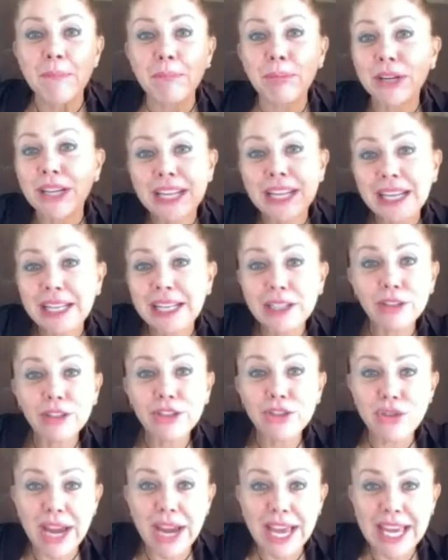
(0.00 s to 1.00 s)
pretty little
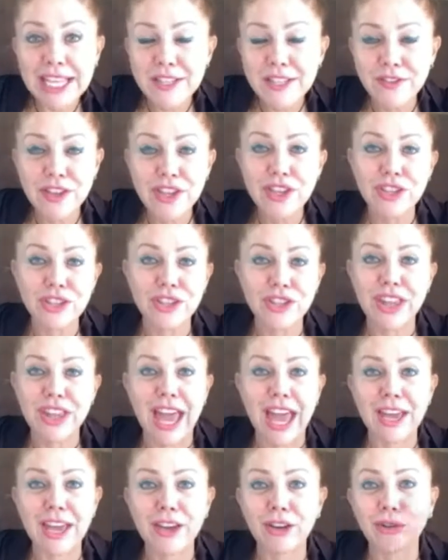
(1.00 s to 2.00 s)
dress for you
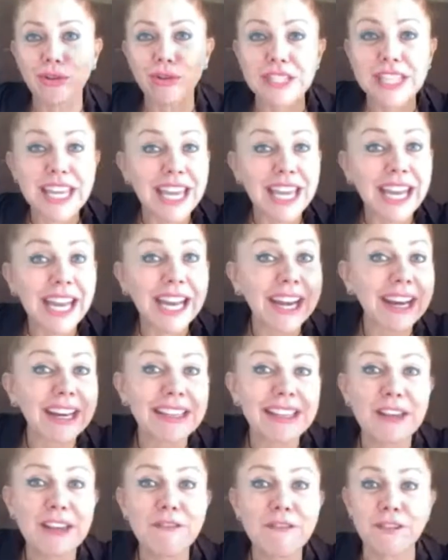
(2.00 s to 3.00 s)
today, or did her hair
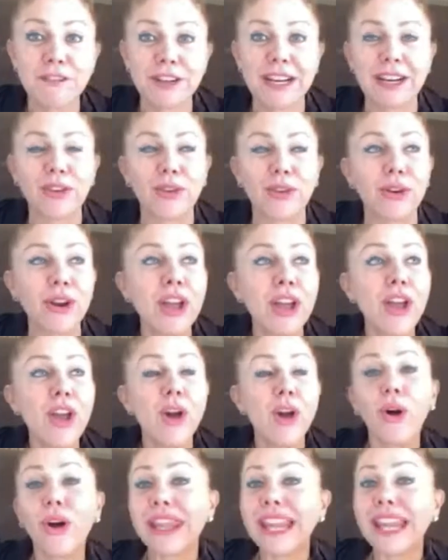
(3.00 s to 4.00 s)
different, or
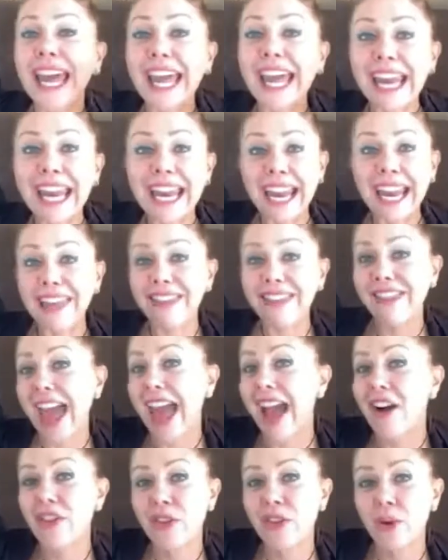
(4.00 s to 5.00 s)
let her hair
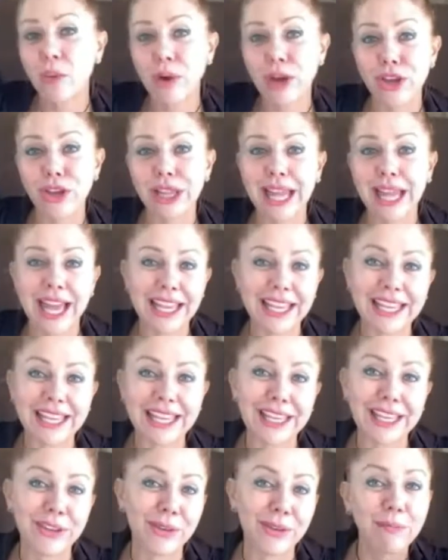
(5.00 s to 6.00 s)
down the way you like
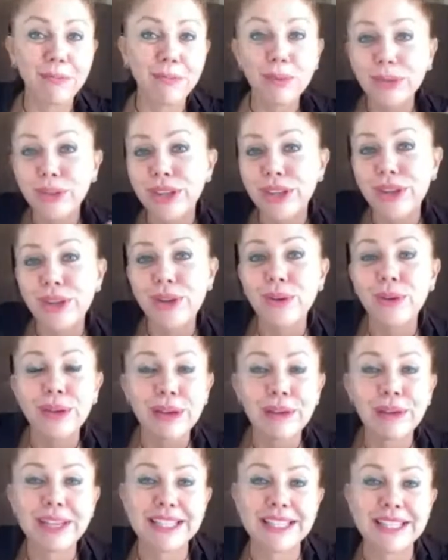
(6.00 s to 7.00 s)
it, or put the new
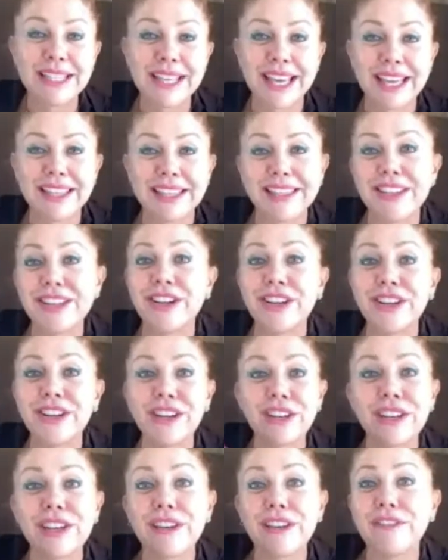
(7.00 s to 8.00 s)
earrings that
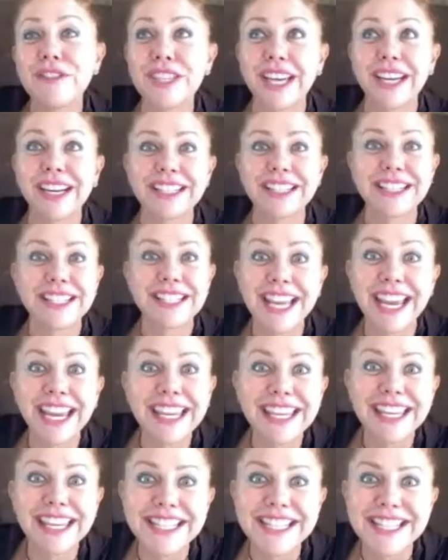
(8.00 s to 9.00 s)
you gifted her
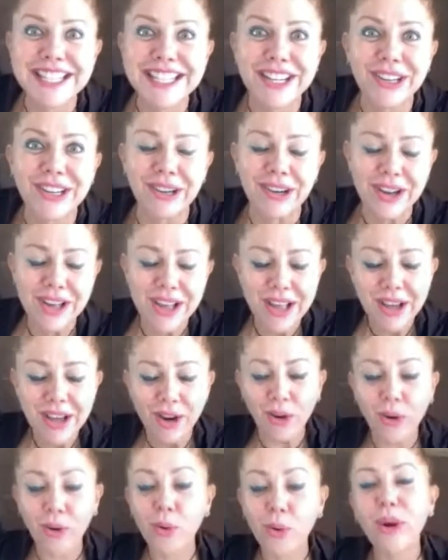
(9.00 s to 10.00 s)
10 years ago,
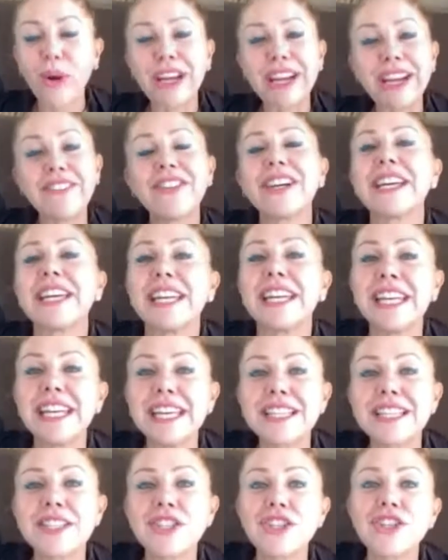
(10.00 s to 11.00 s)
or whatever it
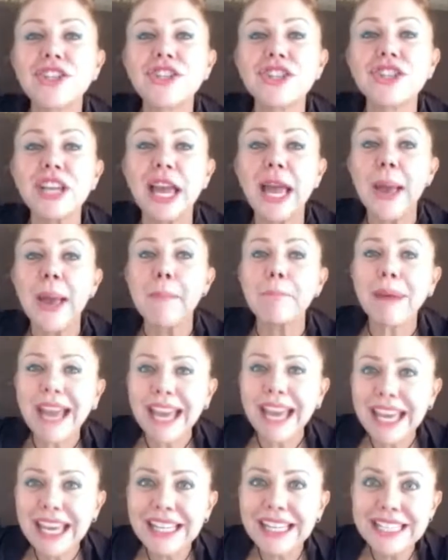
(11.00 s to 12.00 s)
is. Just
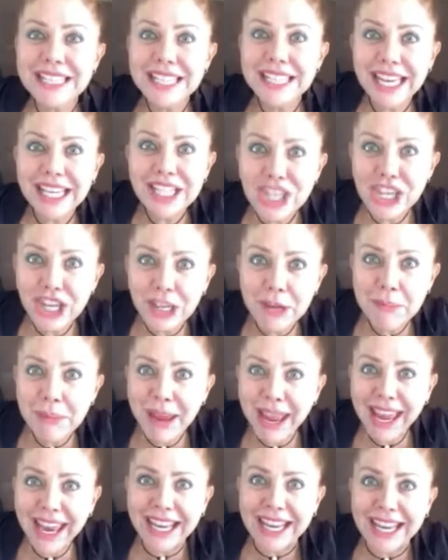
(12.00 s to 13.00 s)
pay attention,
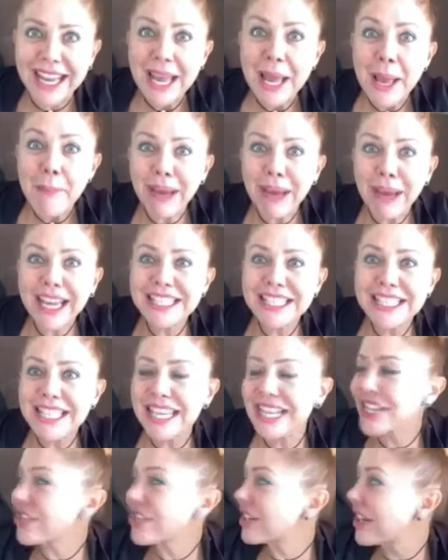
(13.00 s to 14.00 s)
man. Pay
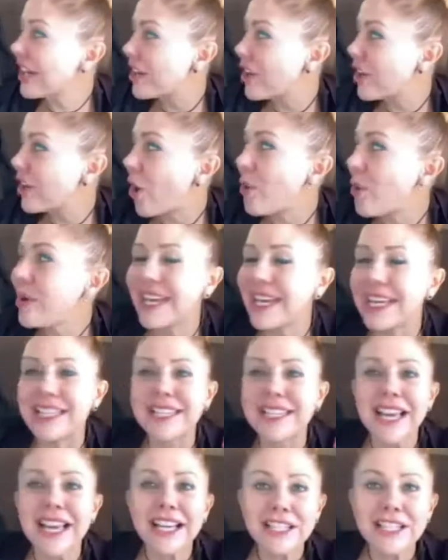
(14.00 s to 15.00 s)
attention and notice